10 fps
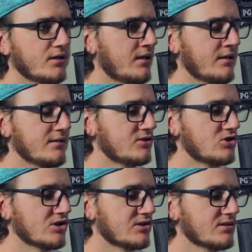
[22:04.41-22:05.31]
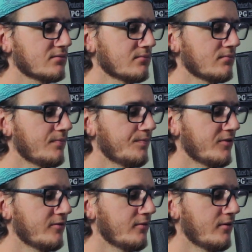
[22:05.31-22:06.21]
is just...
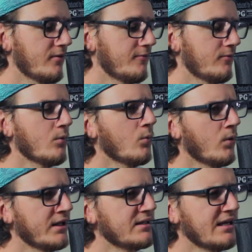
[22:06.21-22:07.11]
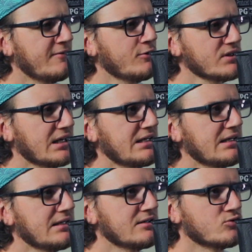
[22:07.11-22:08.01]
he feels like
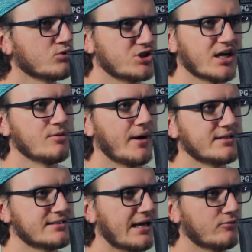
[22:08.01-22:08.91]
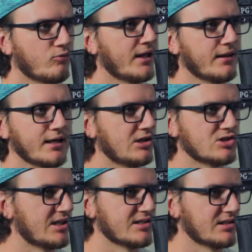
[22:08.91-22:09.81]
he is rejected by his dad, right? Like he
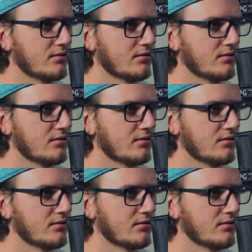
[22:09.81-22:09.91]
just doesn't...